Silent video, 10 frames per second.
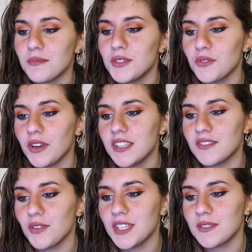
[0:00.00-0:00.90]
Midoriya's
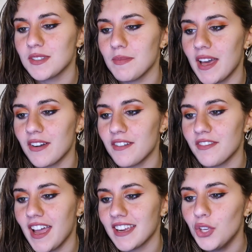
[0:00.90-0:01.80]
voice was matter of
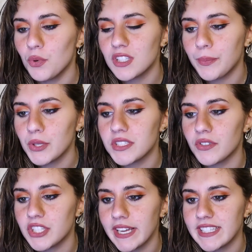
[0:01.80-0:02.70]
fact. You were supposed to
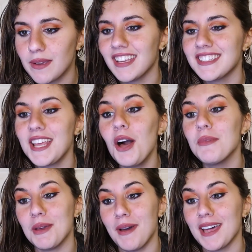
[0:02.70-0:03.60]
reject him and tell
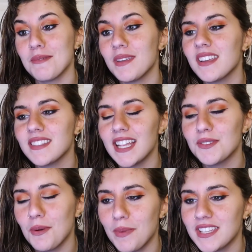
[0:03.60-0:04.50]
me about it because
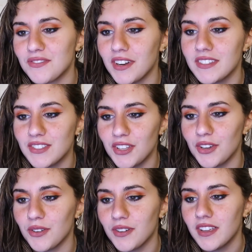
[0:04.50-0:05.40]
that's what best friends
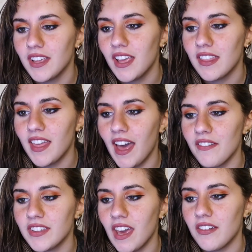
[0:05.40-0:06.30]
do. The
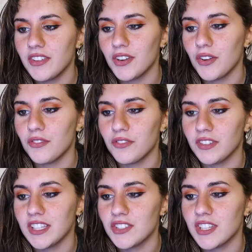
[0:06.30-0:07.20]
half-and-half hero
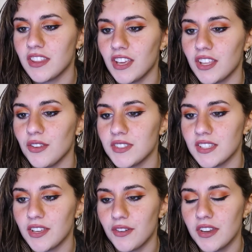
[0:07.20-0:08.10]
flinched at the accusing
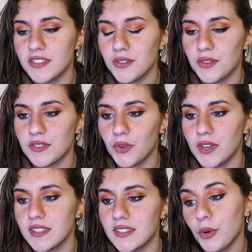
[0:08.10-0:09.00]
tone in Izuku's voice.